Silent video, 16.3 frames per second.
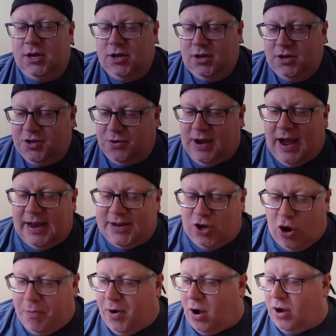So, guys,
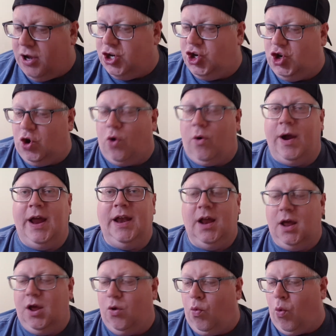hope you all
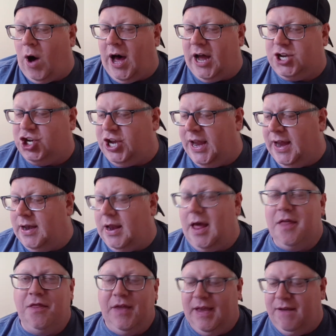enjoyed watching
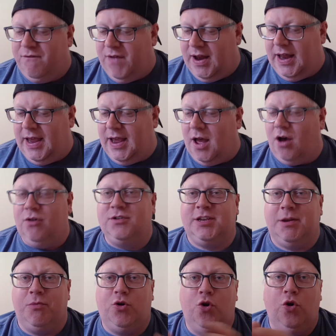the video.
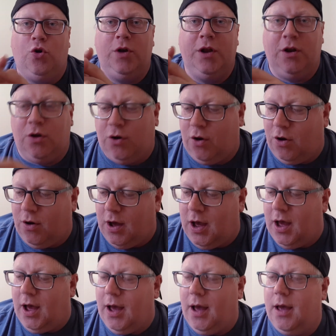Some cool
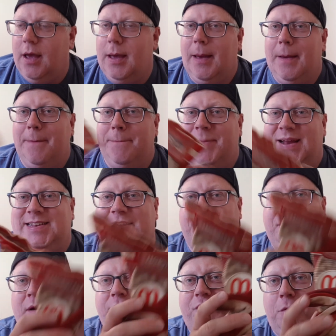little bits
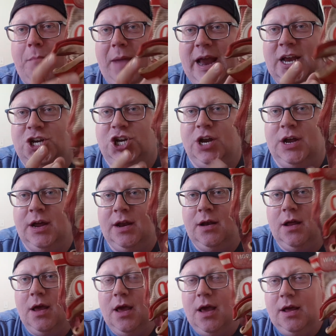of
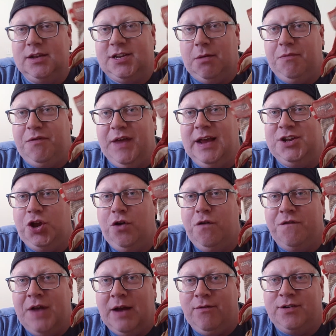information, some things that
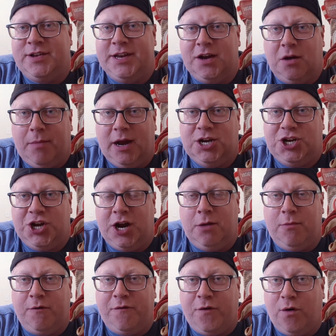you've never seen on my
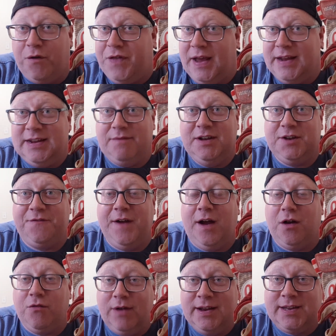channel before, things I've just
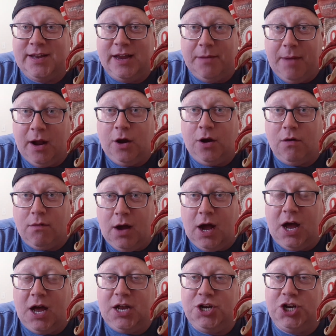found recently in my
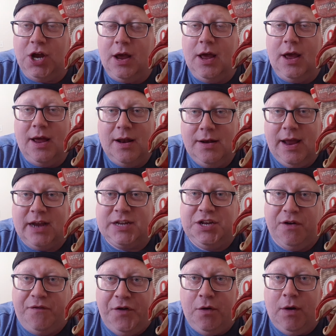garage next
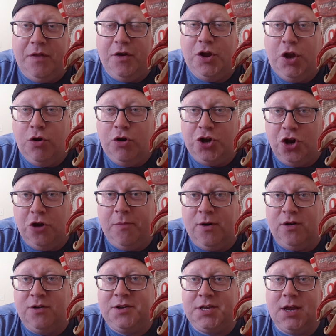to a few other
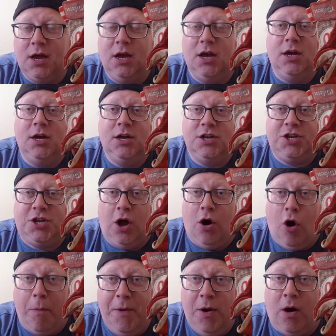YouTubers. So
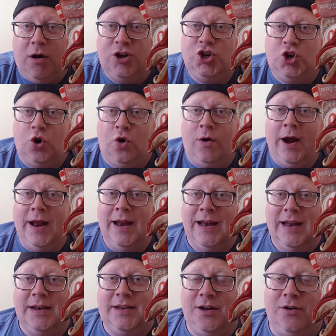I hope you all enjoyed,
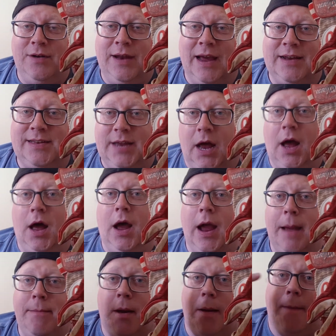and until next
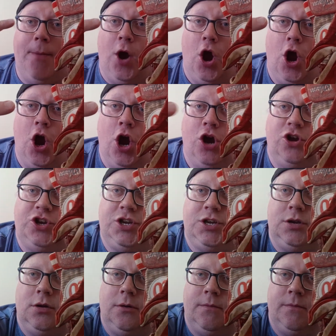time, peace.